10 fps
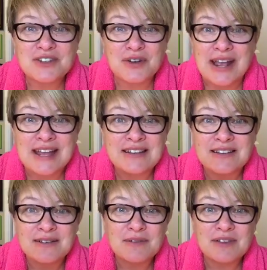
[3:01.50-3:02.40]
great.
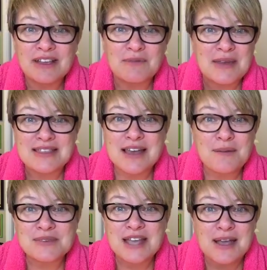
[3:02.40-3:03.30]
Give me a
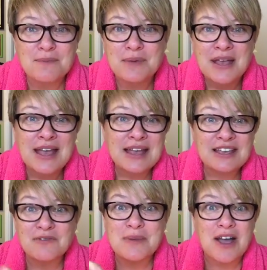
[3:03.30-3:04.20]
thumbs up.
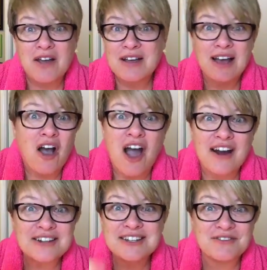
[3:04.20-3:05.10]
Give me a, a
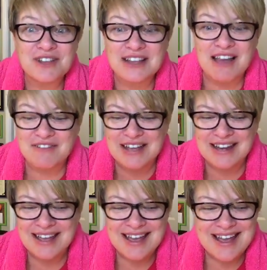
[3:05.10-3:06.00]
heart if you love it.
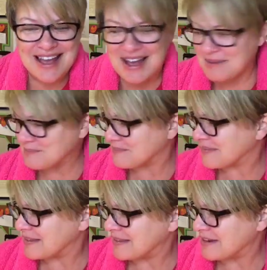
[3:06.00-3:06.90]
Um,
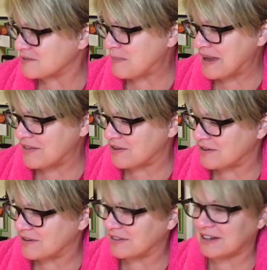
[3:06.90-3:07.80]
here's my
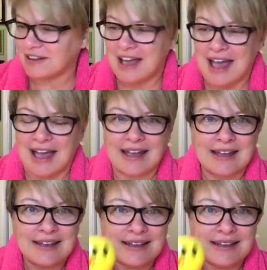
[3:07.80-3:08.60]
other little guy.